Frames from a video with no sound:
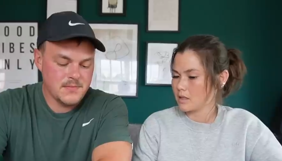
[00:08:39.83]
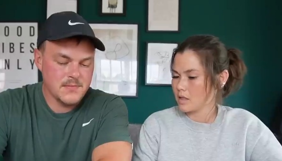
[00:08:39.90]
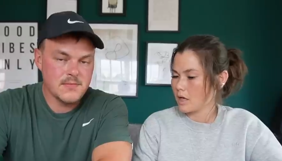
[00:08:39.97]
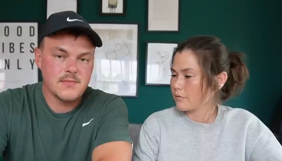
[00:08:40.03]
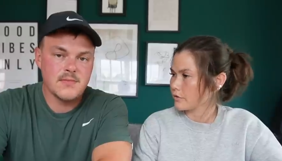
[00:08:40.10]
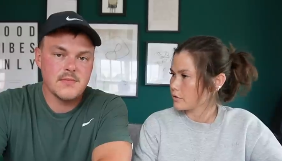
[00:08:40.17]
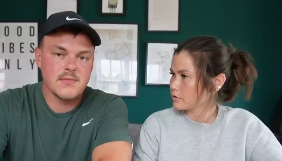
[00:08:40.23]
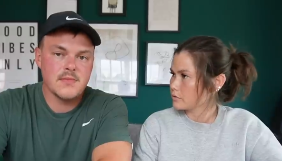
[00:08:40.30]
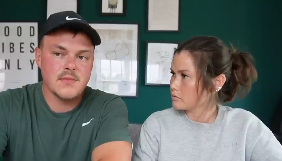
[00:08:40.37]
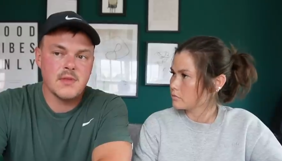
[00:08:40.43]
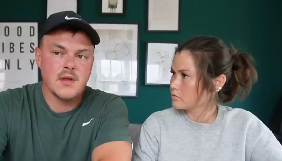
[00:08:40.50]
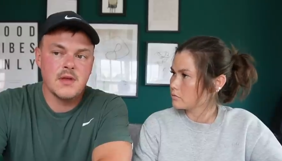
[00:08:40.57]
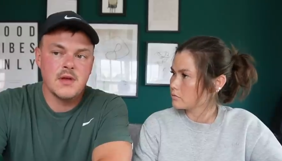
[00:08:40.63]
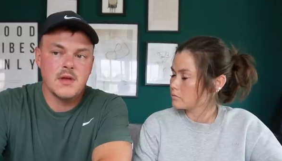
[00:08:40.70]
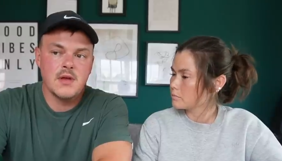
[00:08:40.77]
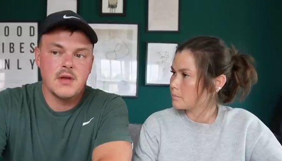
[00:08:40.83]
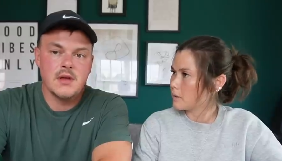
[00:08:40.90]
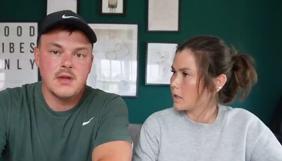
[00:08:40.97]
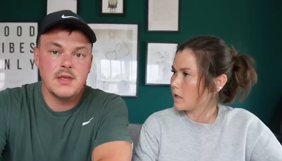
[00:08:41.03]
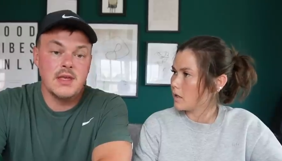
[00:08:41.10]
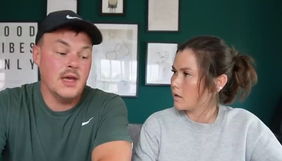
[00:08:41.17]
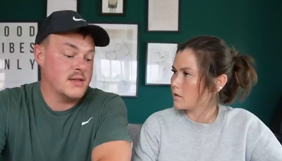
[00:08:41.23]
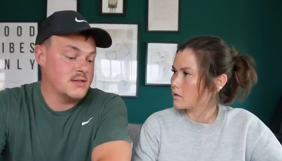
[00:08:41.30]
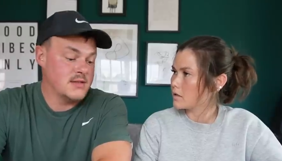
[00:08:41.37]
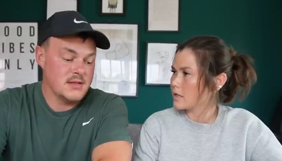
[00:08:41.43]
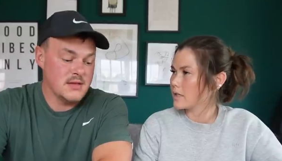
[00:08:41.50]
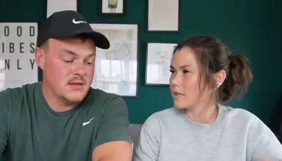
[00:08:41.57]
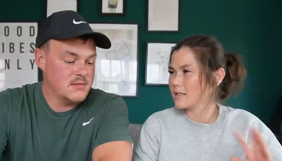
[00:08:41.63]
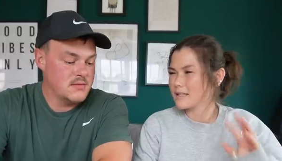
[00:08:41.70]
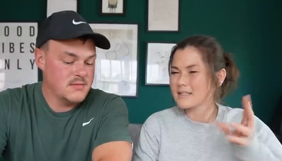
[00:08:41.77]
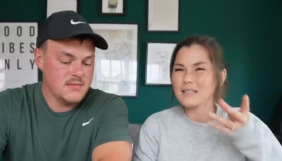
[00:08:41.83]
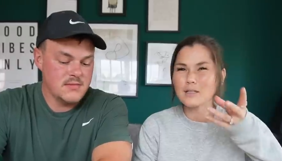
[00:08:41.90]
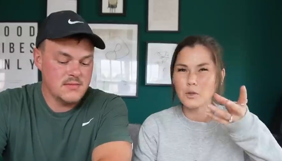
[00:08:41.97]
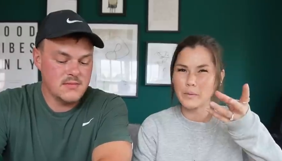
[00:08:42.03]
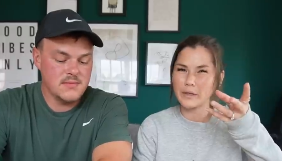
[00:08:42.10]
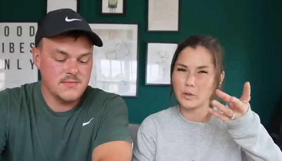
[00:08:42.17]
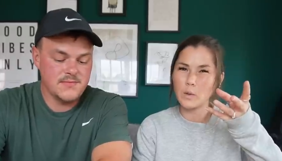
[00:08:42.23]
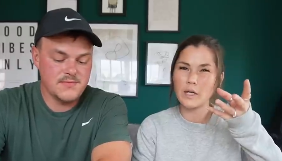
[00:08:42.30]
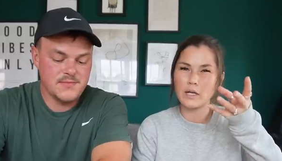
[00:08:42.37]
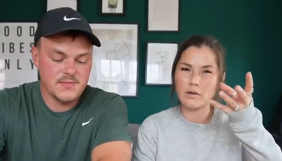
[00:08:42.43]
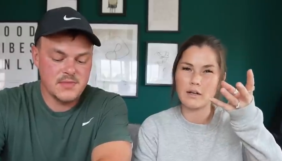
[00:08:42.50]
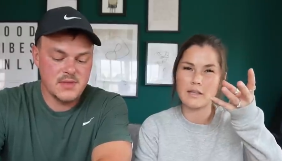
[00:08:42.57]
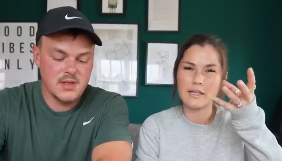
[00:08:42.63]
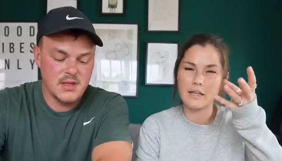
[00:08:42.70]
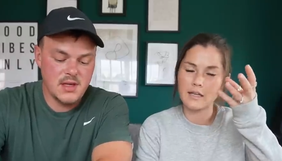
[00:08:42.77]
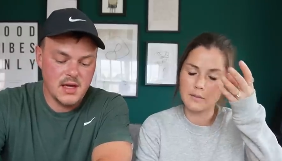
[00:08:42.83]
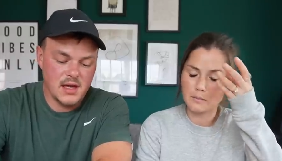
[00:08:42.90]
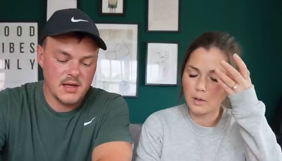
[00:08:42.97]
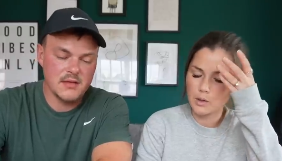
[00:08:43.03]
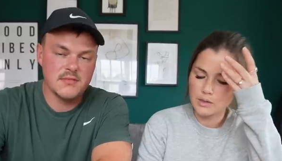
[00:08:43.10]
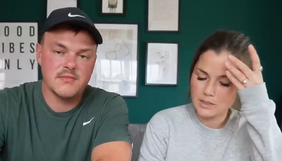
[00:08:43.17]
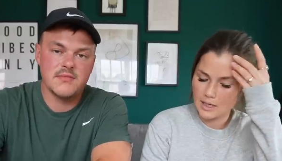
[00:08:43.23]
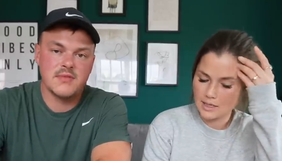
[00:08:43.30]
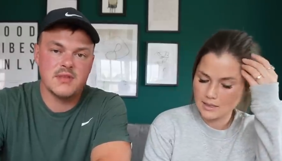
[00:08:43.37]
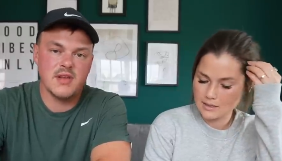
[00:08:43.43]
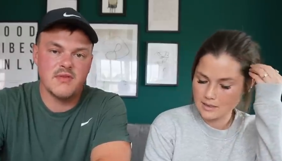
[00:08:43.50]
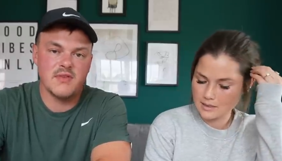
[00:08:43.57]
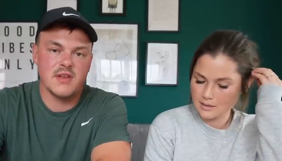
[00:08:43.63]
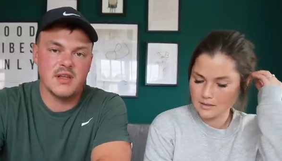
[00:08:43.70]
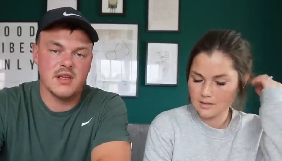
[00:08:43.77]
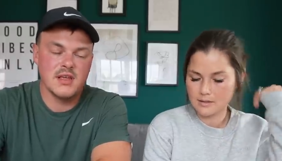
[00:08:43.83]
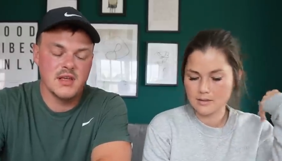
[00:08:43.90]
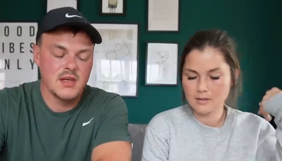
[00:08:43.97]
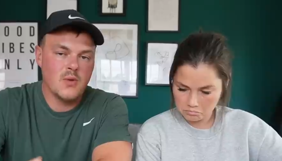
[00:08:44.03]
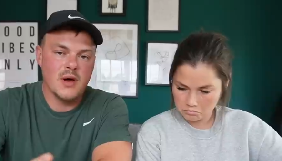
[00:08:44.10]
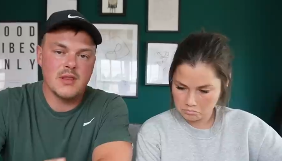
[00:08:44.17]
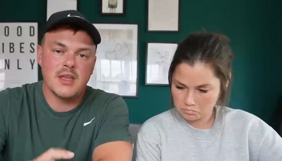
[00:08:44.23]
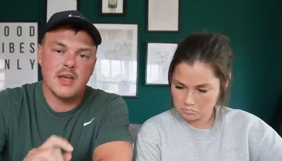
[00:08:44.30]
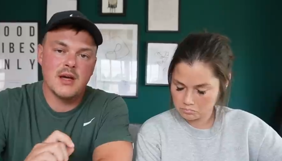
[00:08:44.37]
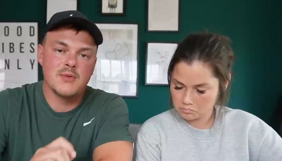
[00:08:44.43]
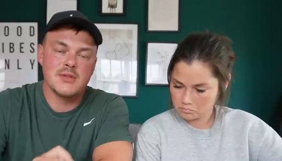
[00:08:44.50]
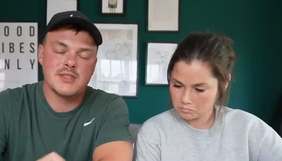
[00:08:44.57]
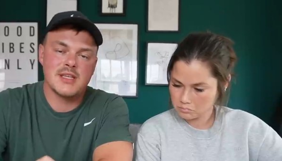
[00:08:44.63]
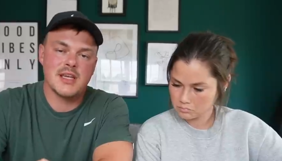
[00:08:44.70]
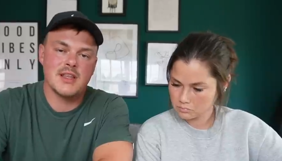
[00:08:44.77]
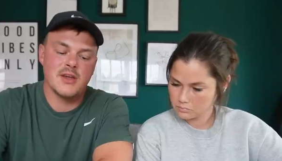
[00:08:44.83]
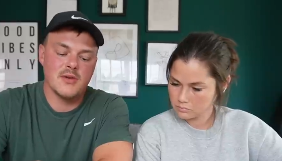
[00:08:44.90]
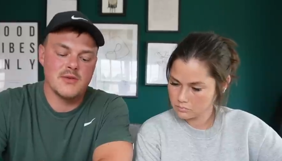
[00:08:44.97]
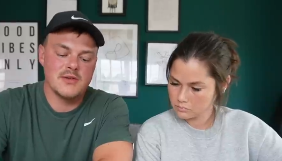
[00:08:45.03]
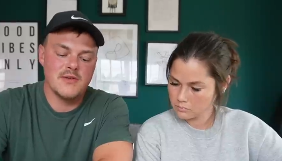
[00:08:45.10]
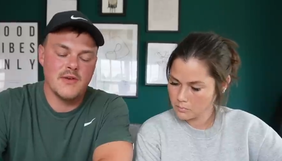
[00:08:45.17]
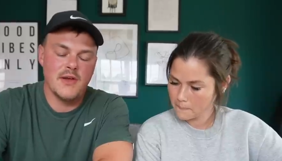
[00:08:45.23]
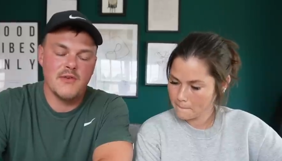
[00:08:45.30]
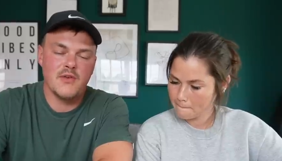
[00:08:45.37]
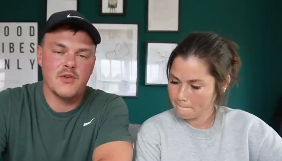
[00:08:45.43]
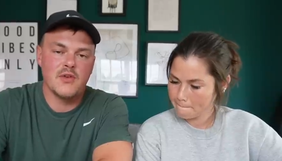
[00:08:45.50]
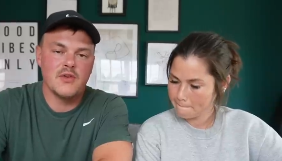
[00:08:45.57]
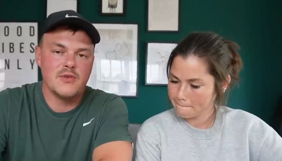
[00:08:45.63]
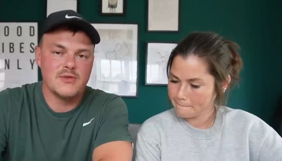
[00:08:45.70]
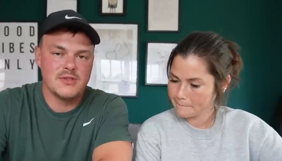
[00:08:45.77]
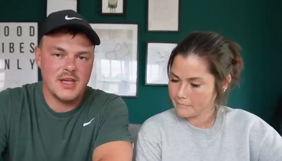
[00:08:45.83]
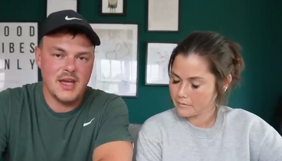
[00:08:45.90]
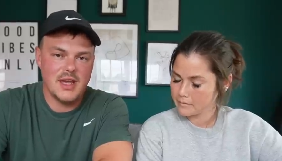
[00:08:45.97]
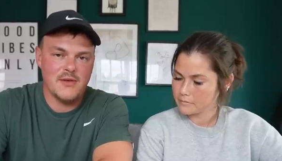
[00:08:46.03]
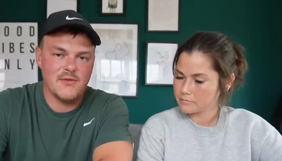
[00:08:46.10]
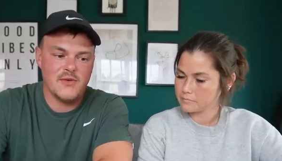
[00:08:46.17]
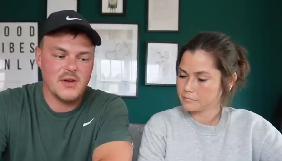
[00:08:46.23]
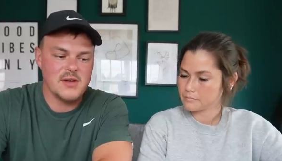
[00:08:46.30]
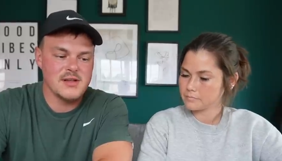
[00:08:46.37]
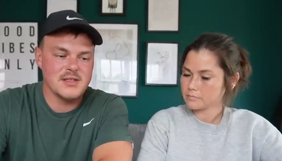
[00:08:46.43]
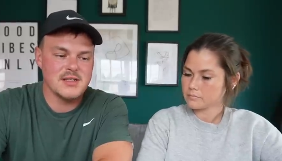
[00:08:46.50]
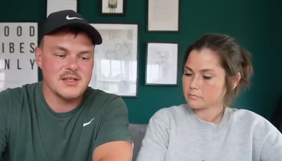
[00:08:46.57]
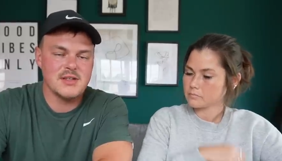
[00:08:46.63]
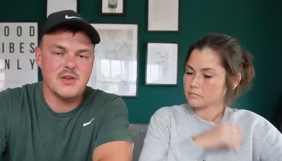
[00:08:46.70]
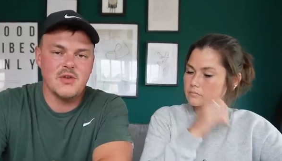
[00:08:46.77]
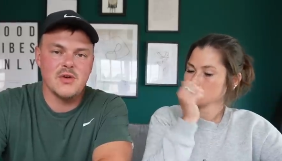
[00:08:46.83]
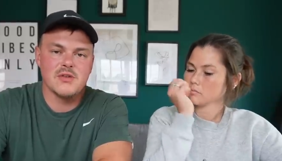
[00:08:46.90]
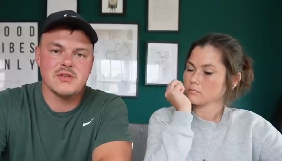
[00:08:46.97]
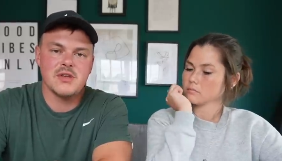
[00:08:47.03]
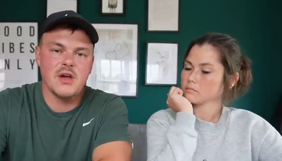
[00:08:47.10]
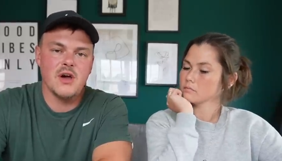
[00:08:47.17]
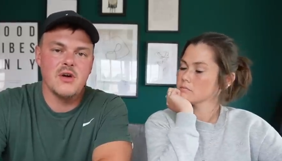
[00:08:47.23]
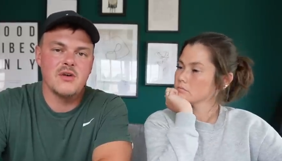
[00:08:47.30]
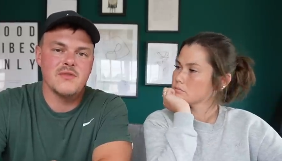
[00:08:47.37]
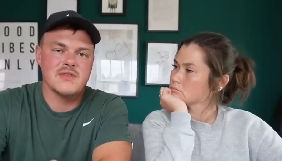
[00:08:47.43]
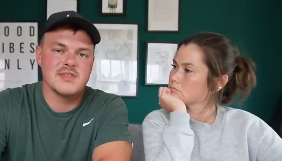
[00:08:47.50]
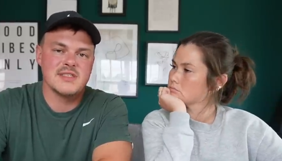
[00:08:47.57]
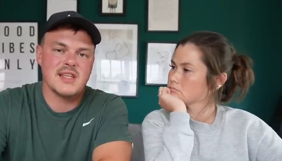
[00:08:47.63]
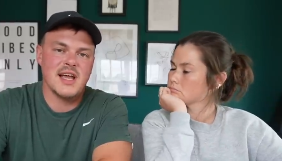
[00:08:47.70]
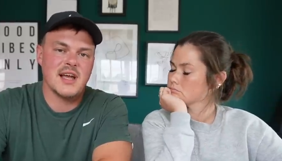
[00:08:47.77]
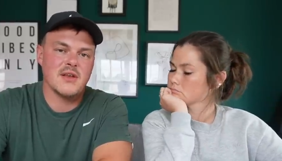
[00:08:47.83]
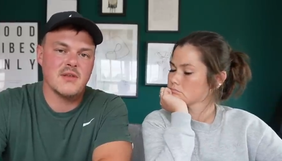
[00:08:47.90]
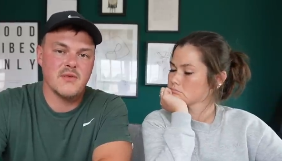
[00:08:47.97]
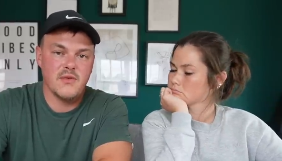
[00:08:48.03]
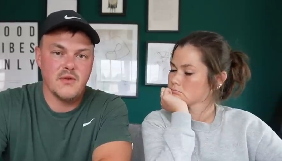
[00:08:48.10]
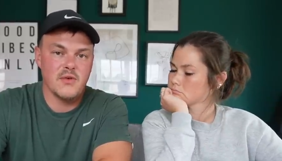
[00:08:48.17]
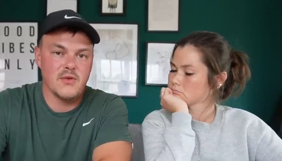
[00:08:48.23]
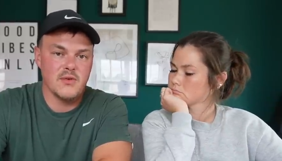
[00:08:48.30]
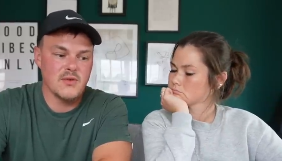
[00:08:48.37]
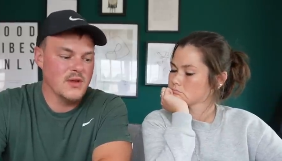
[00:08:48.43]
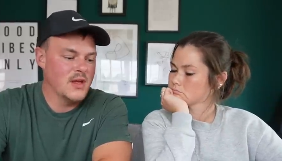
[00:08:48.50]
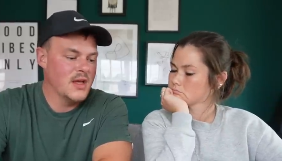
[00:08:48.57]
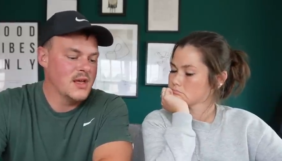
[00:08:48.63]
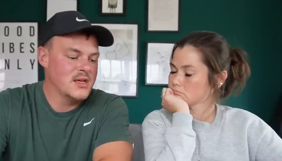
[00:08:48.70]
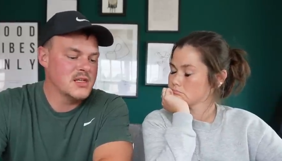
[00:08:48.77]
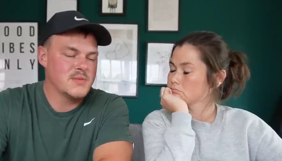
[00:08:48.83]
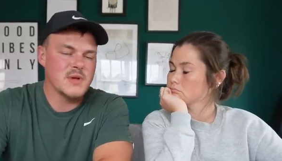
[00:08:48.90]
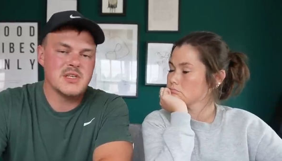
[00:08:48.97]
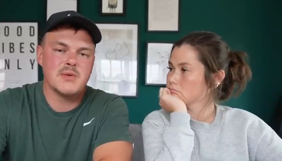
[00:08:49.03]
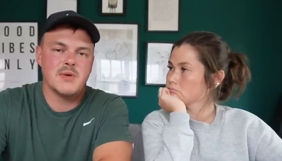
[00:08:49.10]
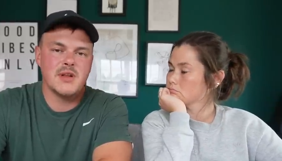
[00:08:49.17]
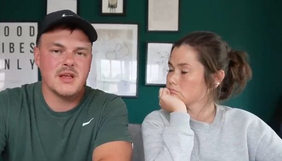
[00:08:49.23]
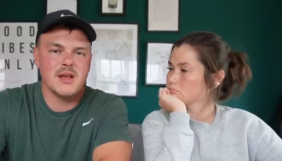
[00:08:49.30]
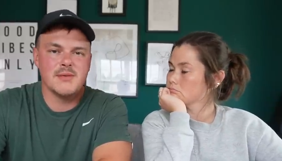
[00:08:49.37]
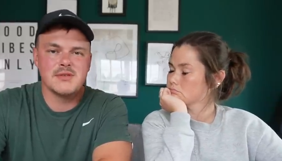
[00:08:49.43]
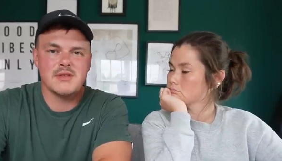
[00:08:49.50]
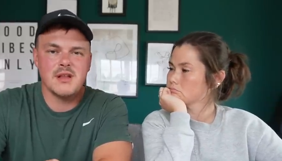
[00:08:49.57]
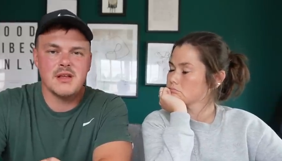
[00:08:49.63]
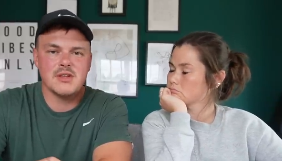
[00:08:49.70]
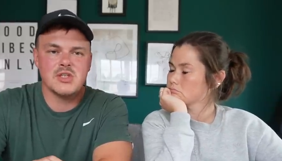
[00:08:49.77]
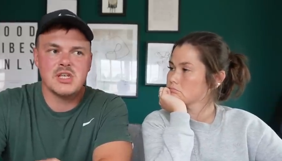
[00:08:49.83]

Speaker 1: the oven but yes. it is a little bit quicker, I think, yeah, in most cases. Definitely.
Speaker 2: One thing I would say though, if, if you're new to air fryers, is not to overstack the food, especially mm. when it comes to like